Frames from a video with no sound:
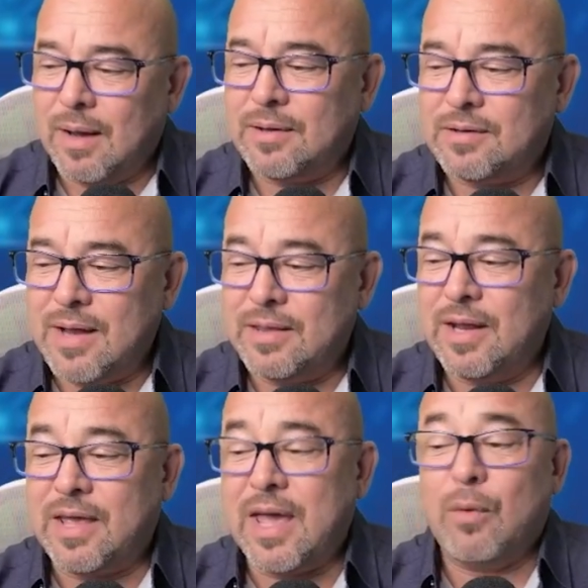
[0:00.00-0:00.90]
Uh, and
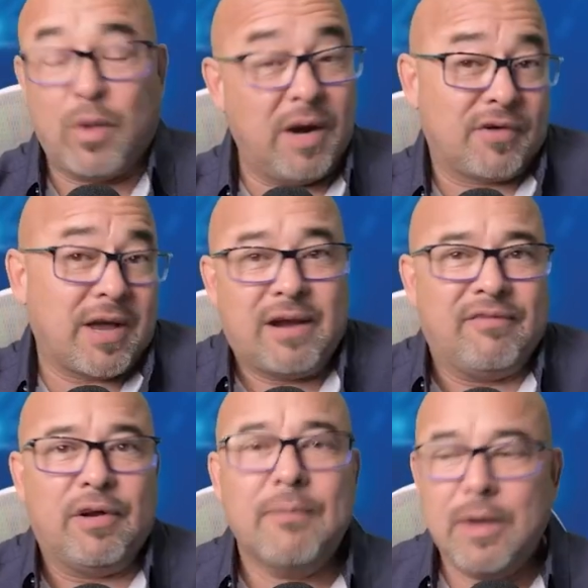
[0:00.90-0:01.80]
then again, whatever kind
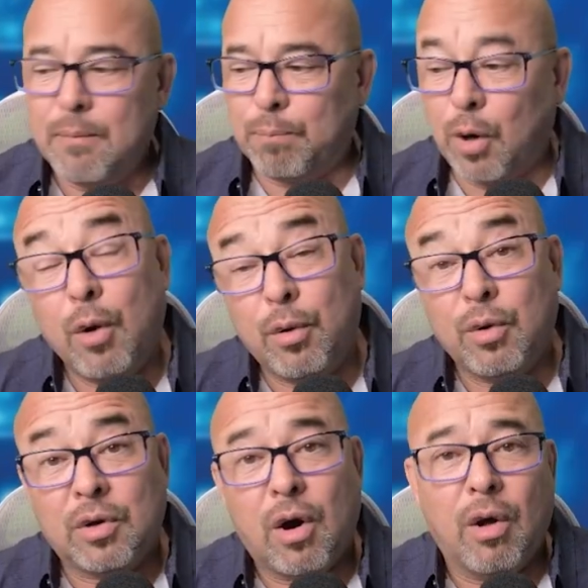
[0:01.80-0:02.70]
of a
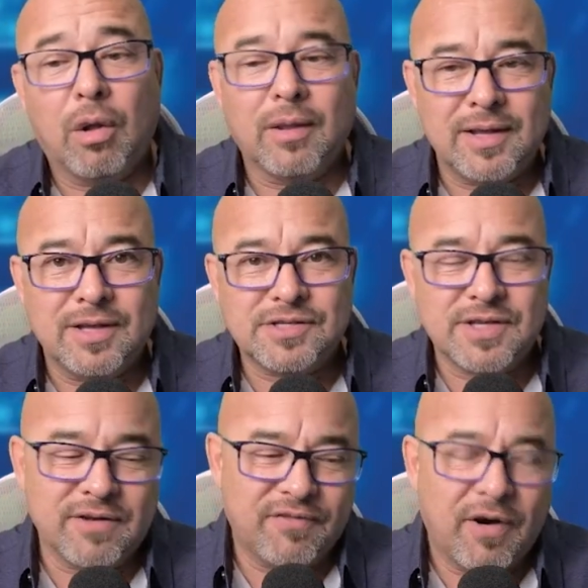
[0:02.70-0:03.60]
protocol
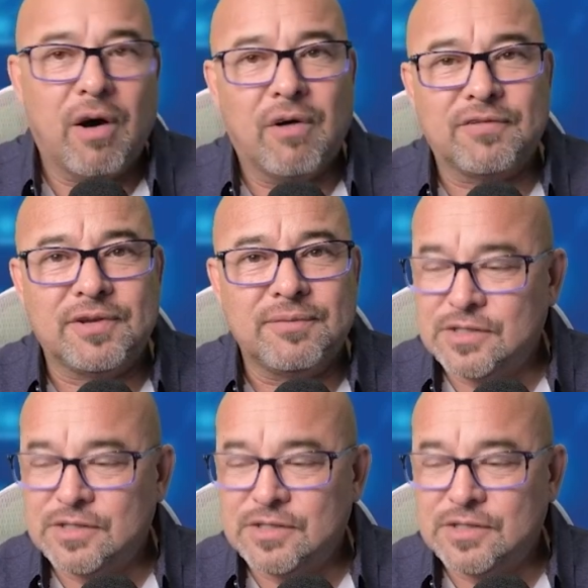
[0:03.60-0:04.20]
is involved.